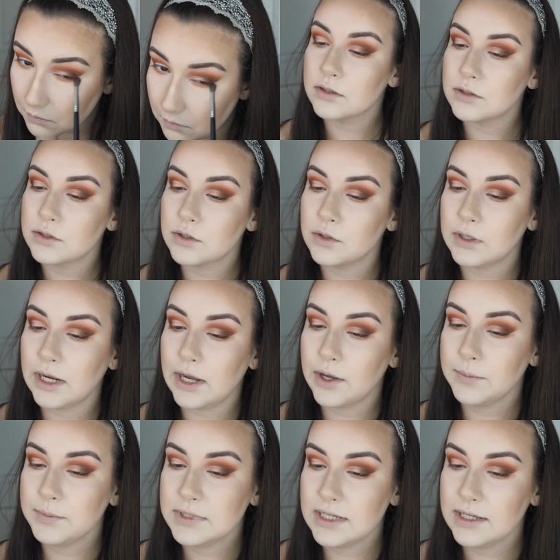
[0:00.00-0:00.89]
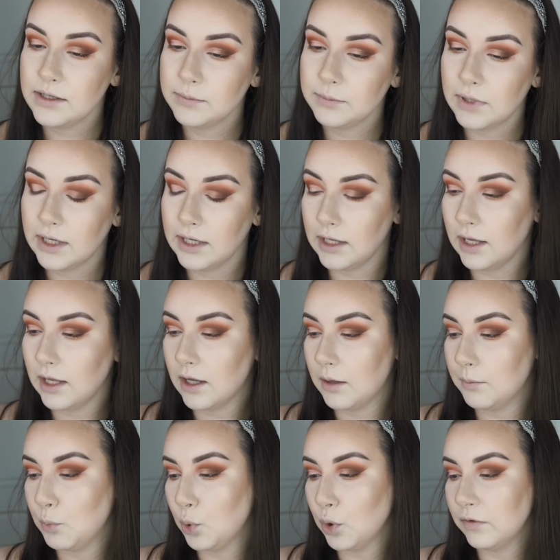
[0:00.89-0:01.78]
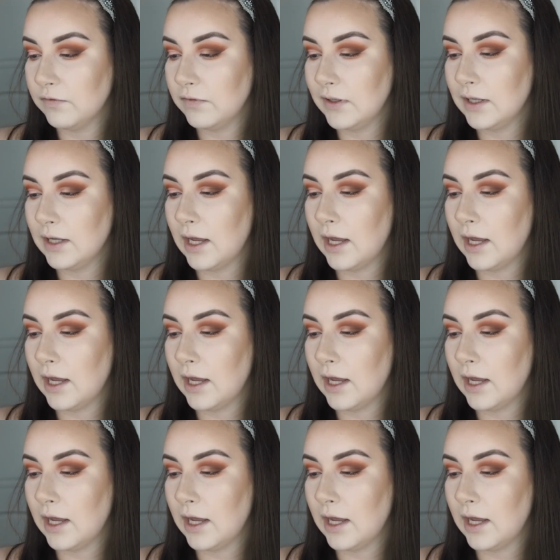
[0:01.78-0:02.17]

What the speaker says: So now I'm taking my Morphe